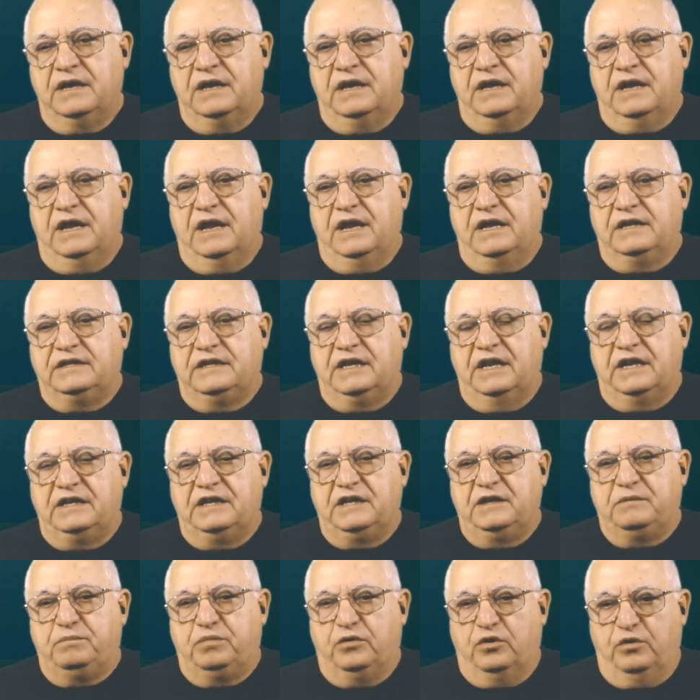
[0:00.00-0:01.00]
and then
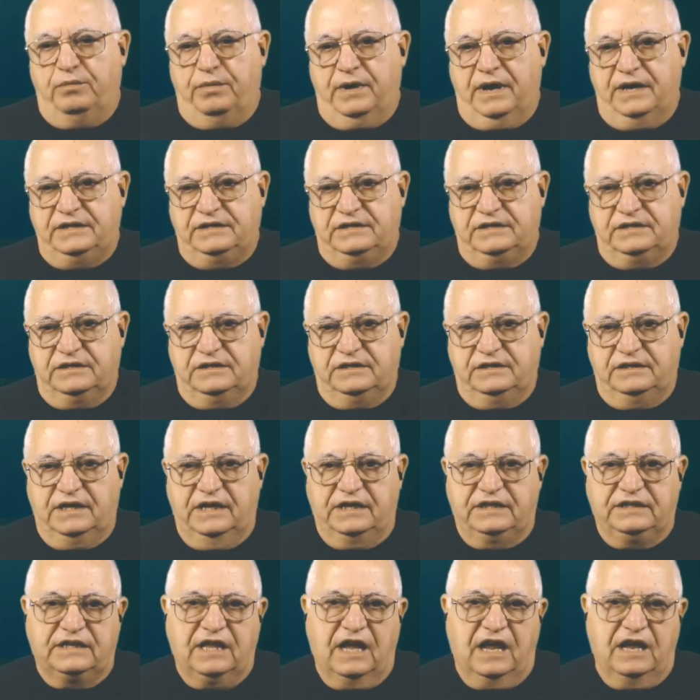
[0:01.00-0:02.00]
it provides
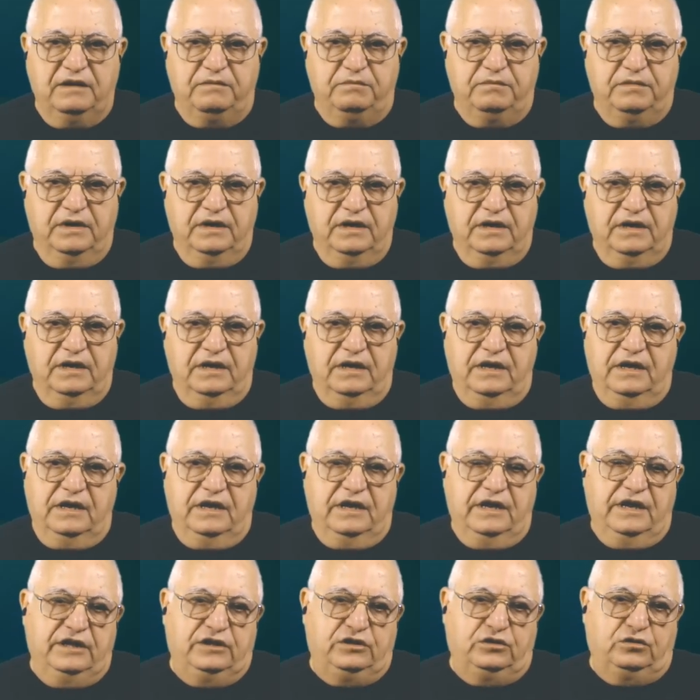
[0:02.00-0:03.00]
the time
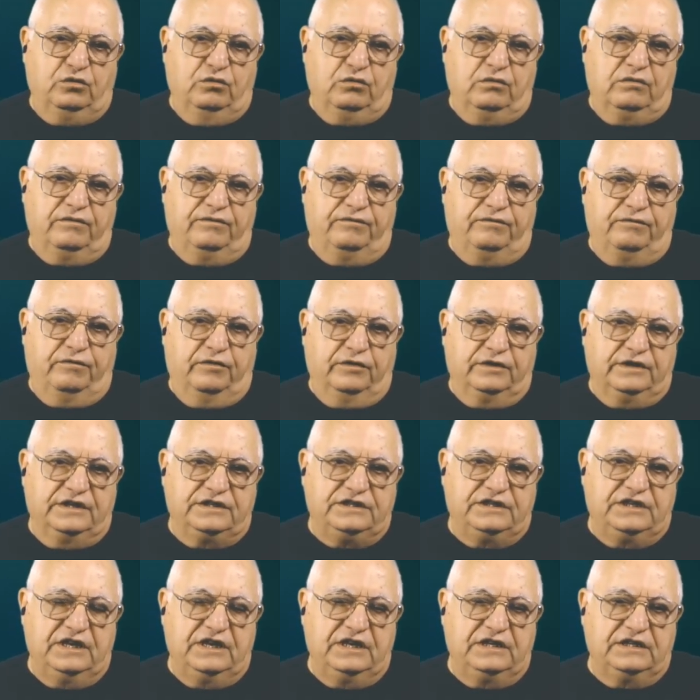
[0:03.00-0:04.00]
it took for the
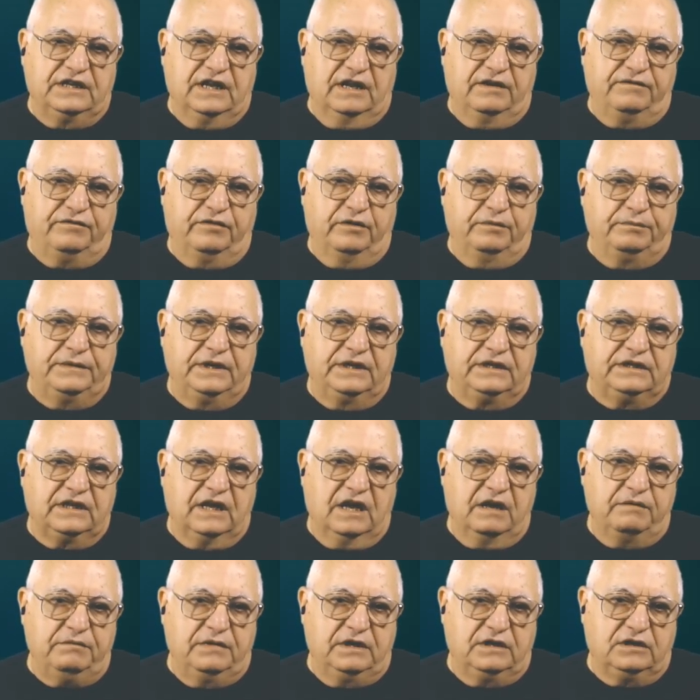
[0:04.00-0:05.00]
signal from the
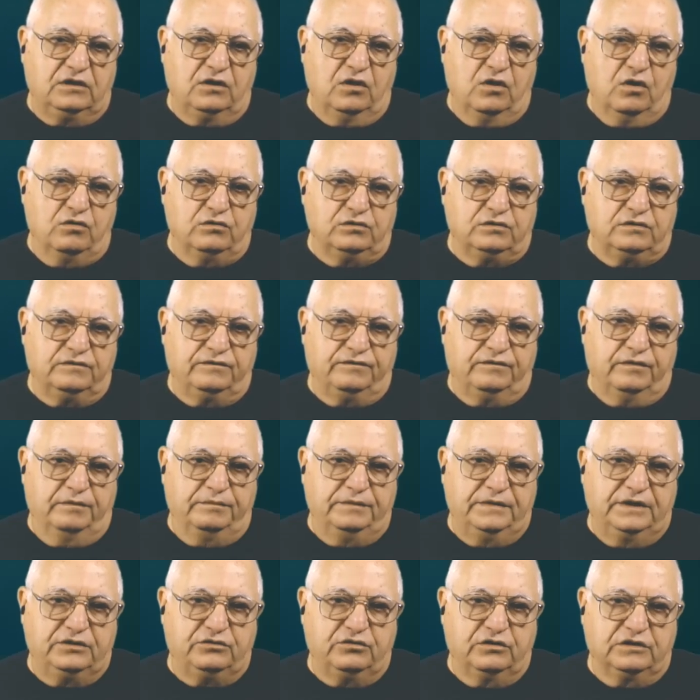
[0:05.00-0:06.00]
time it goes from
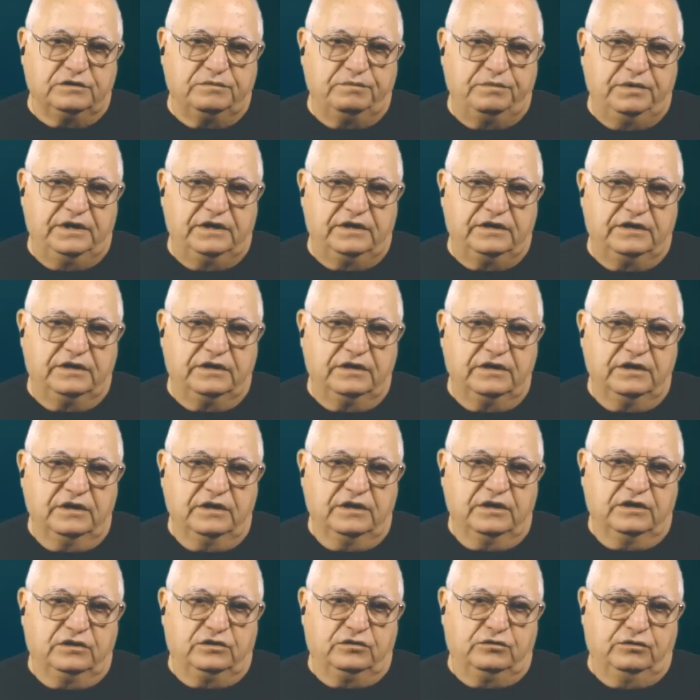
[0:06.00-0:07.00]
the transmitter
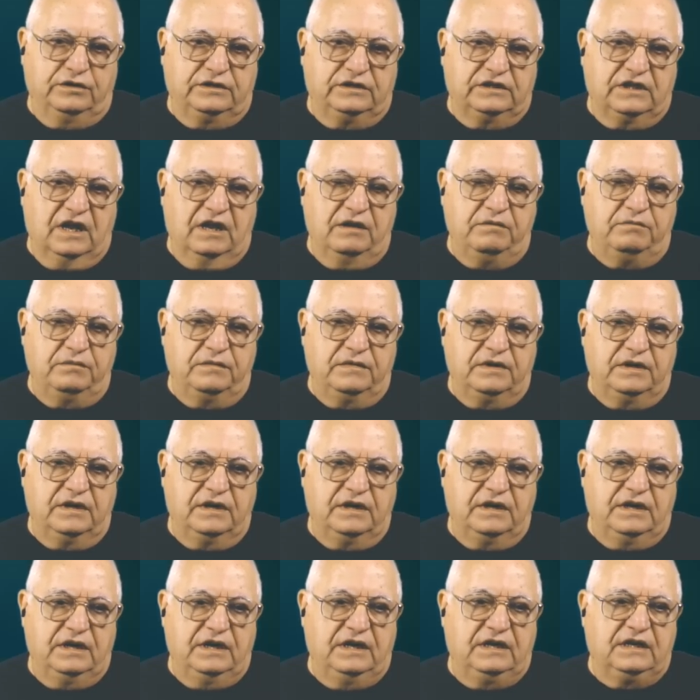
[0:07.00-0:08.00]
to the time
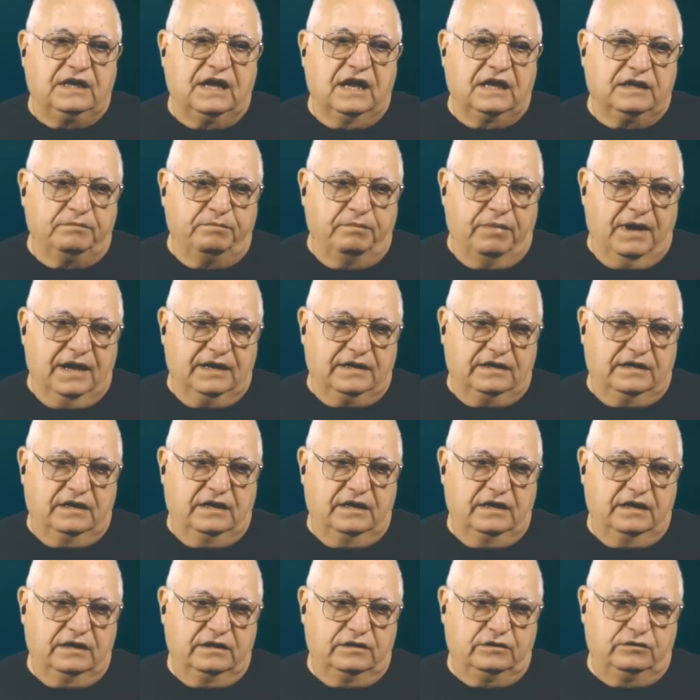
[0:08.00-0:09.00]
it got back
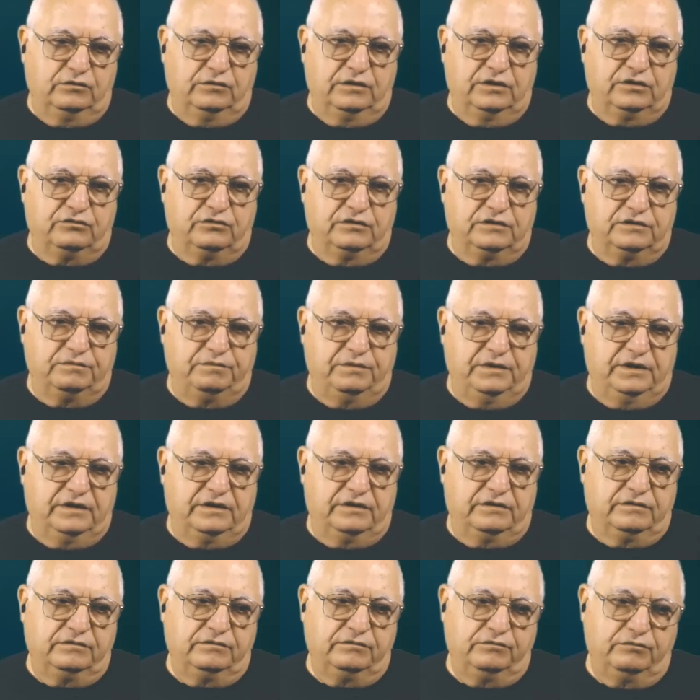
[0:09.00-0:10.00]
to the
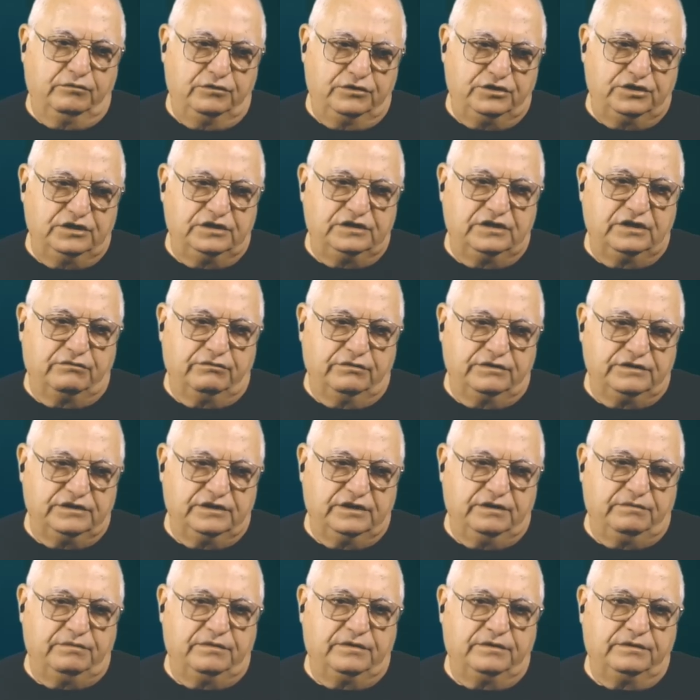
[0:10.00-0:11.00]
transmitter, which is the
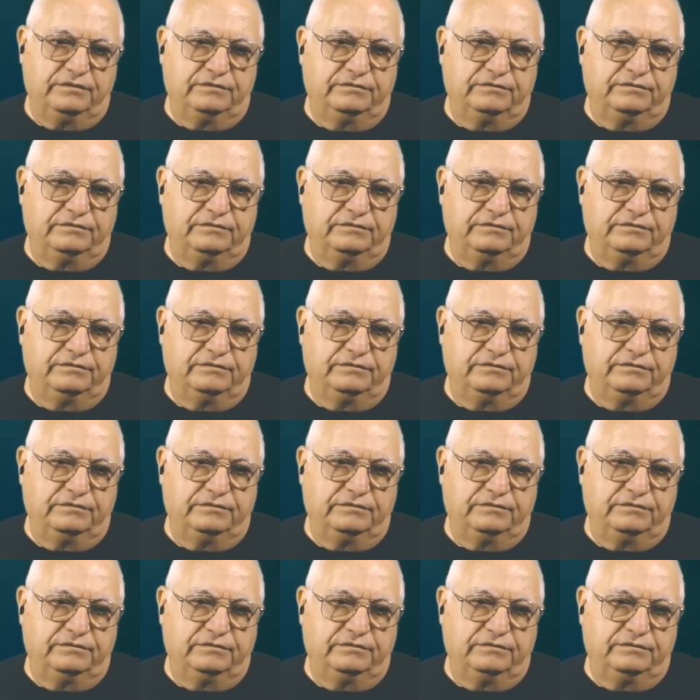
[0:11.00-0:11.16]
receiver.